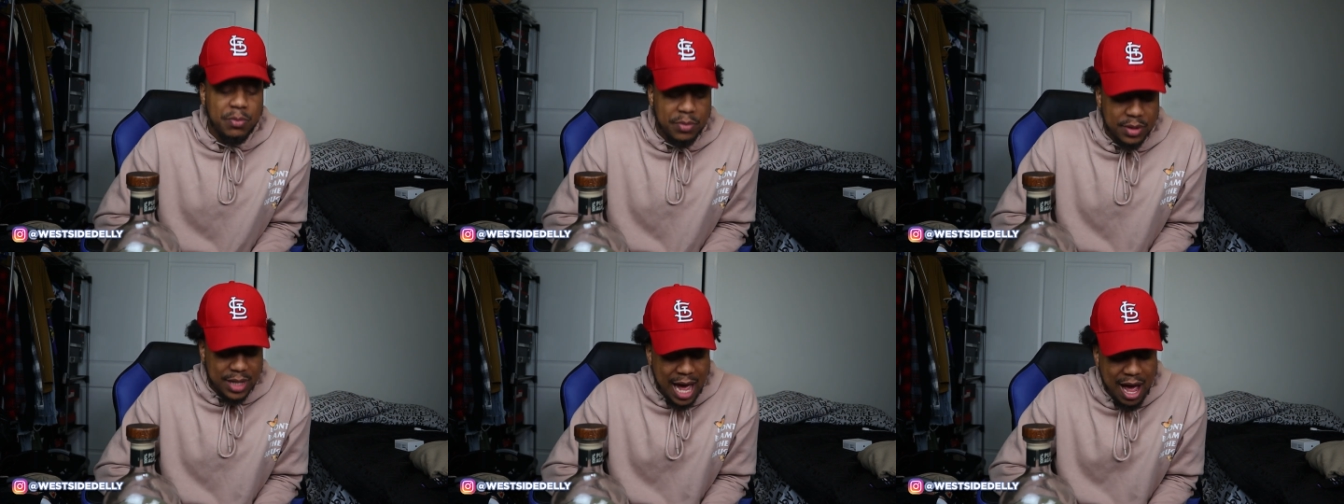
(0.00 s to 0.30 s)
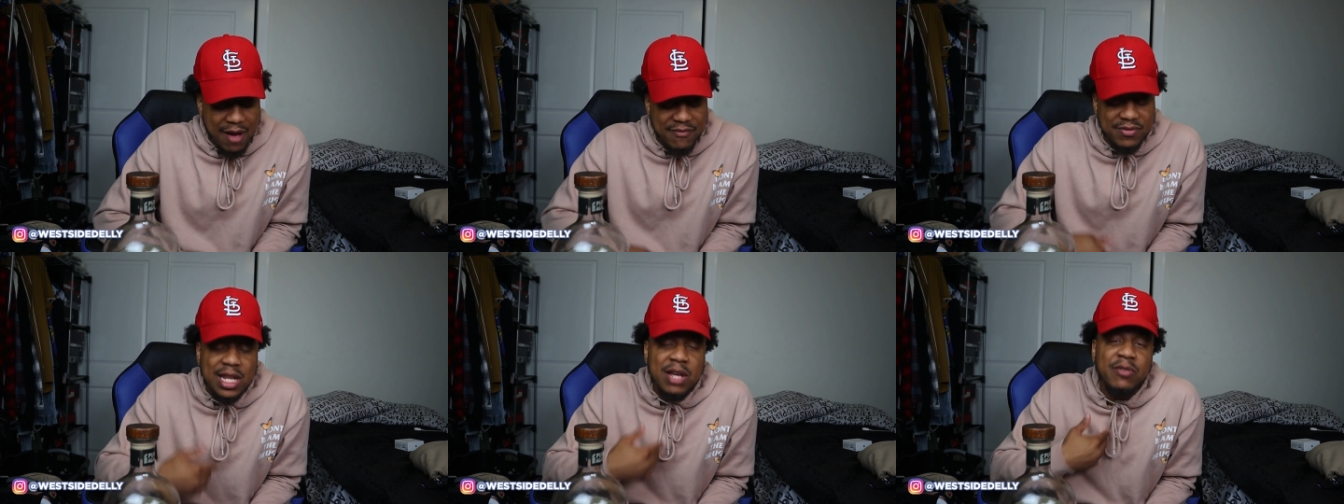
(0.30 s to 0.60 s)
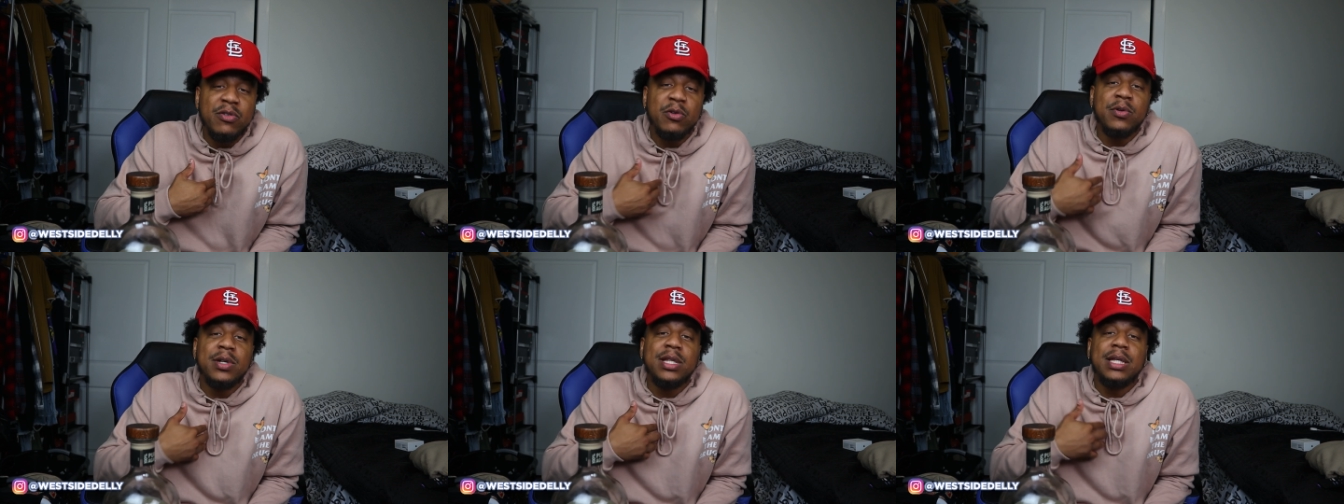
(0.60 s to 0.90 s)
but I've
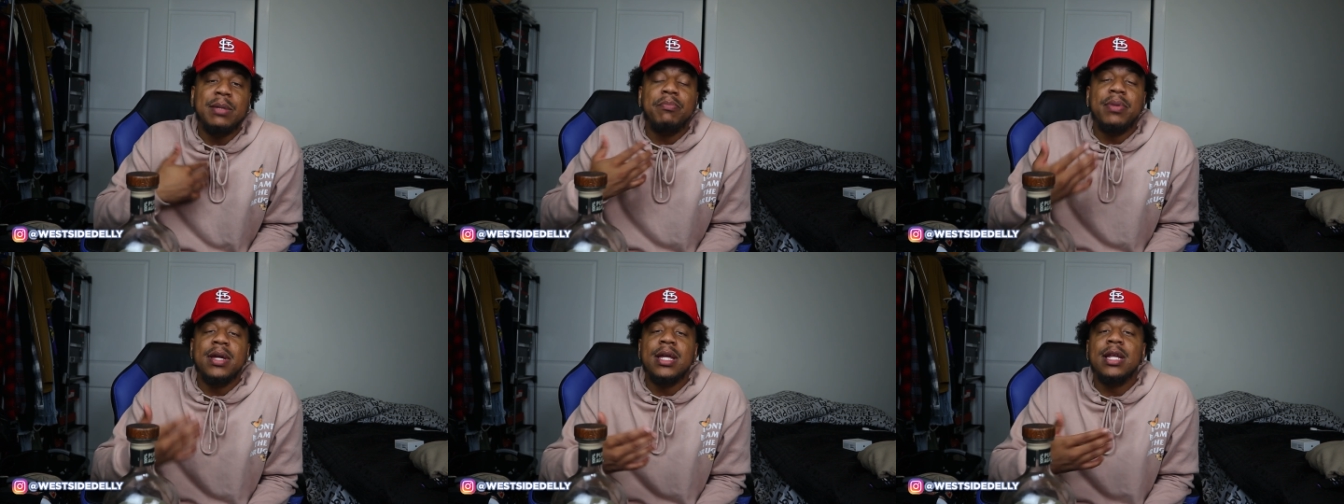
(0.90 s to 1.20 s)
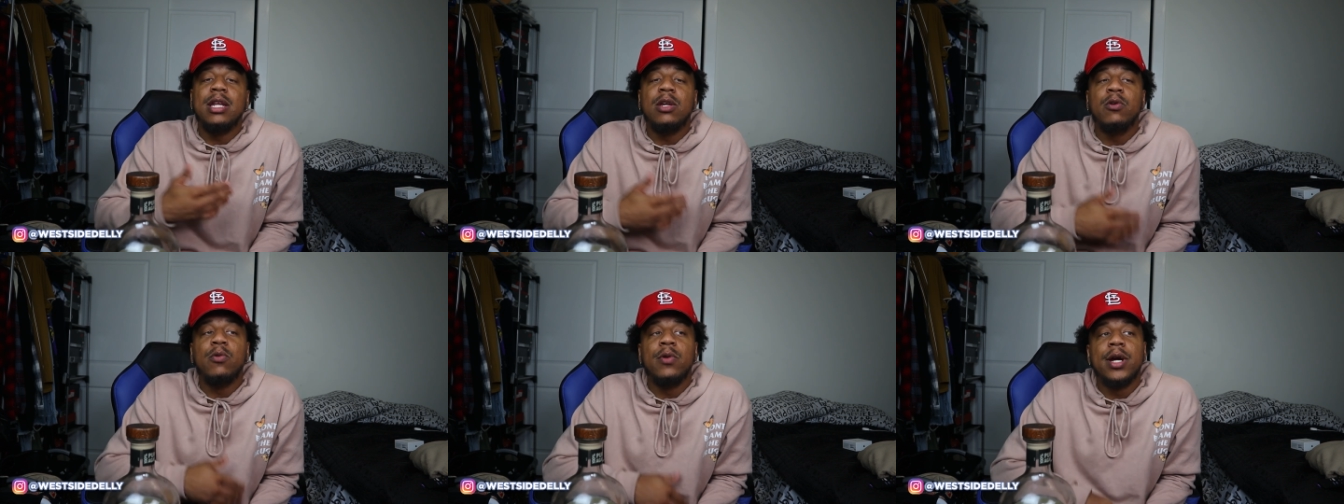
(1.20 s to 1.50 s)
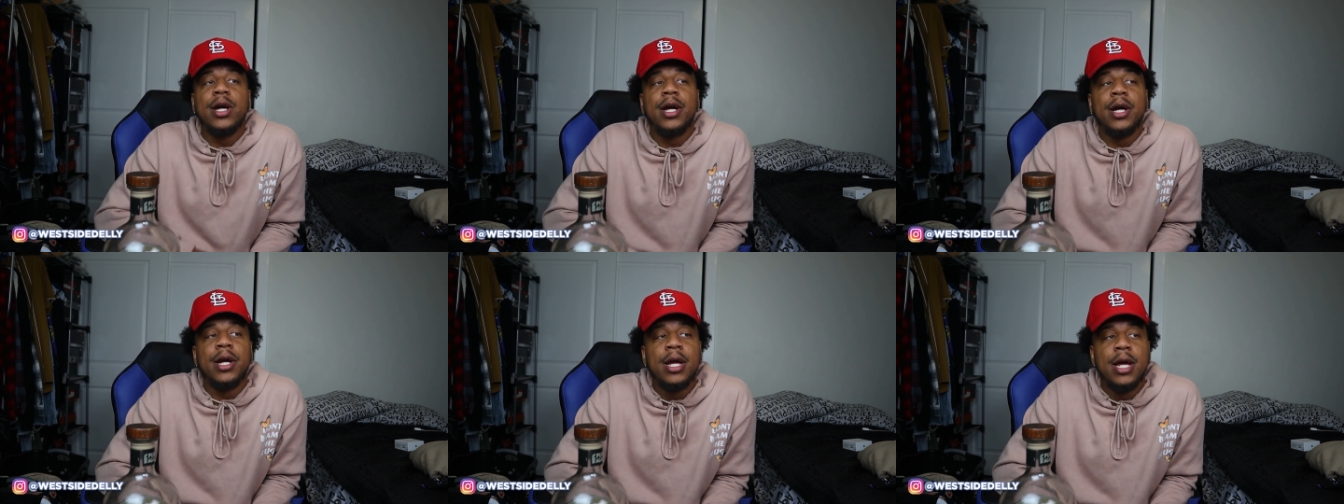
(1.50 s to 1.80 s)
never really been
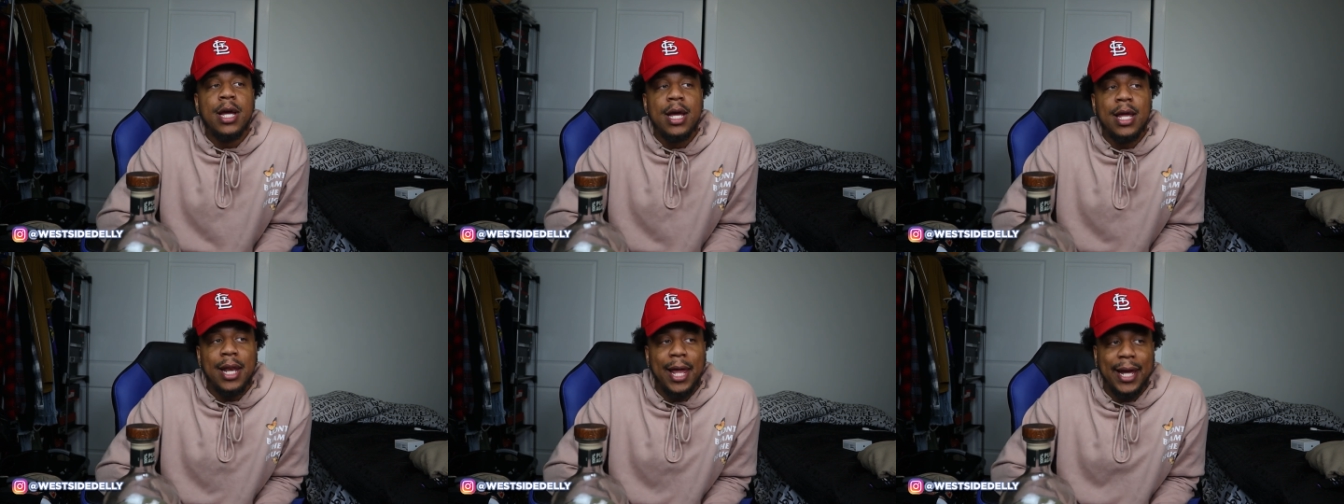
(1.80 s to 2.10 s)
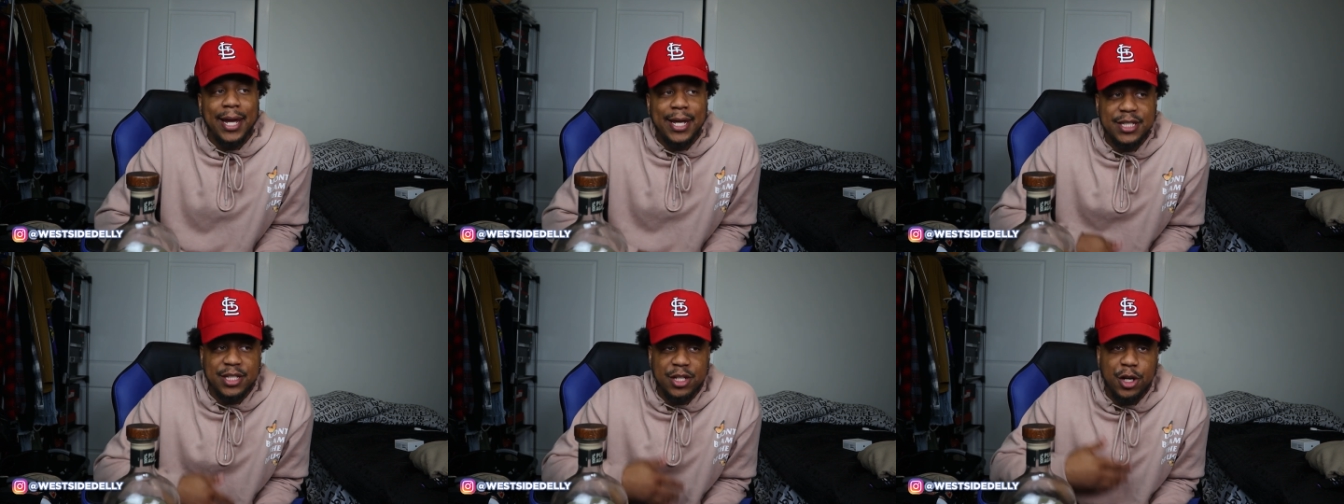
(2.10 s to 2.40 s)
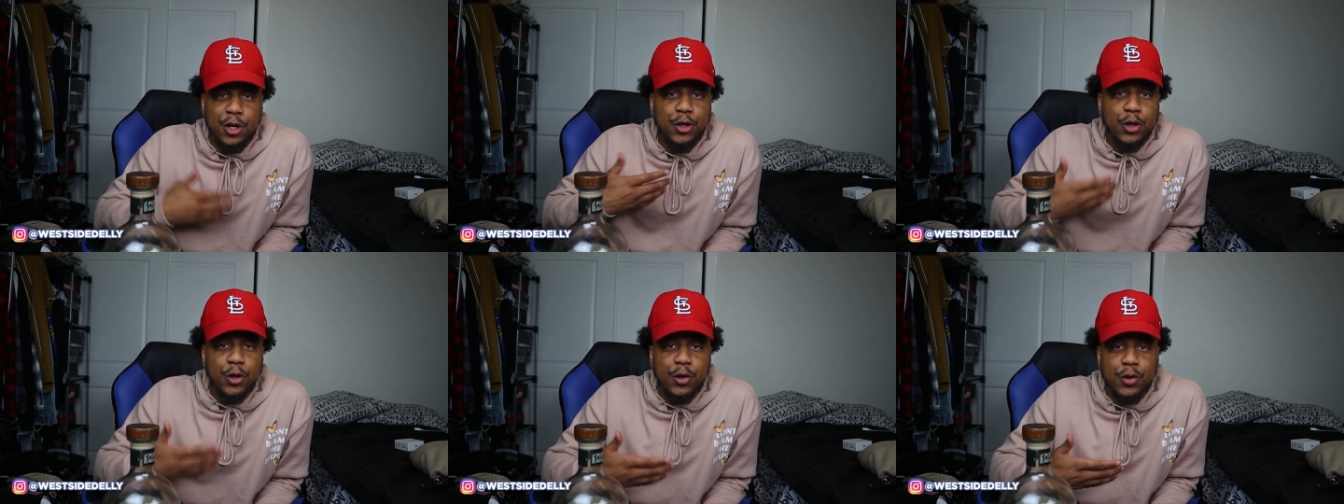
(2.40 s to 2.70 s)
anywhere like as
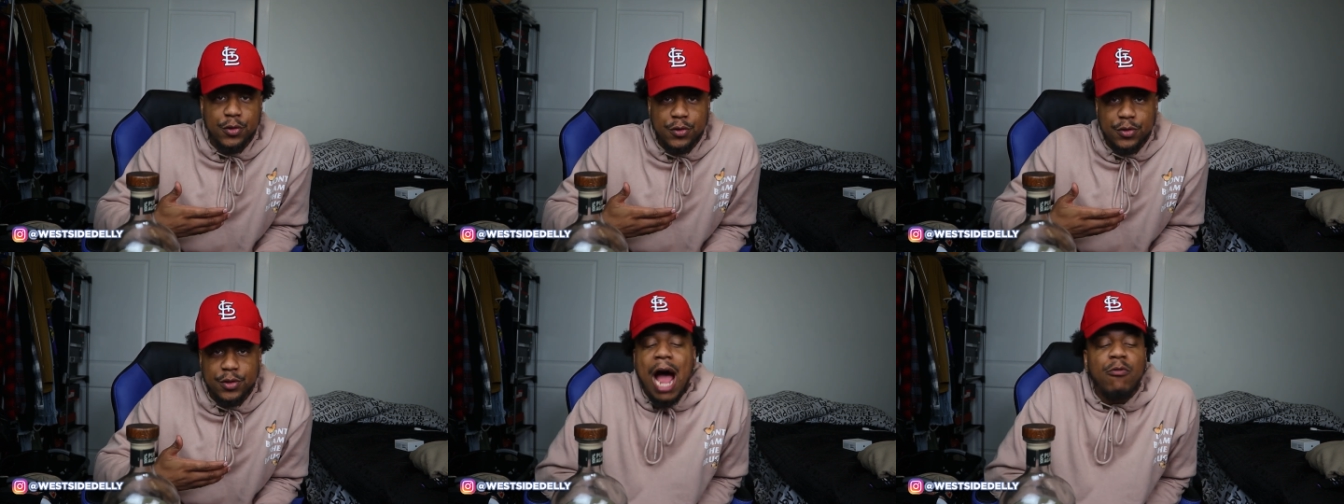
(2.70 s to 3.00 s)
an adult.